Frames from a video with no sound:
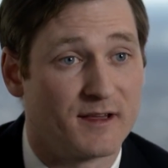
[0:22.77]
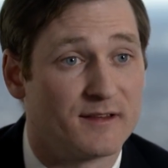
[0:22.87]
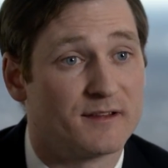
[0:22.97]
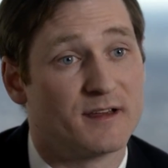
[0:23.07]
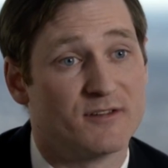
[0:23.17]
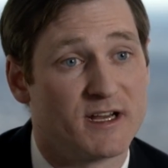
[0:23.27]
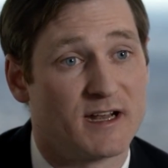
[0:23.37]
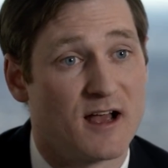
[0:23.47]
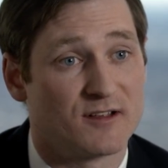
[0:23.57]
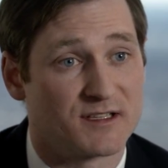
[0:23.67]
sensitivity
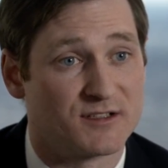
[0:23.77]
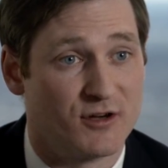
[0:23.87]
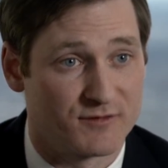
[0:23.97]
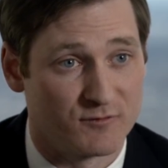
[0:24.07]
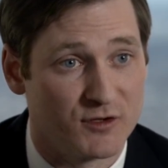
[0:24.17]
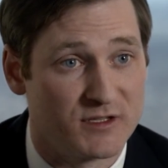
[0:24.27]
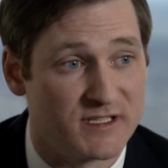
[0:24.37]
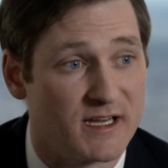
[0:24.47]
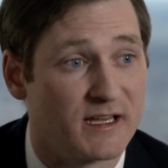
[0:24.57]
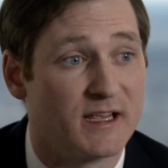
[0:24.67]
analysis, you have to really
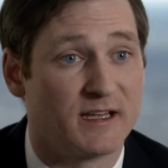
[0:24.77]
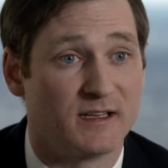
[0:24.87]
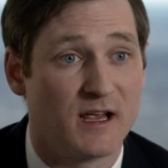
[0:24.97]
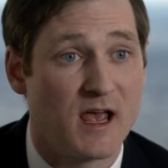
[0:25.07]
dig in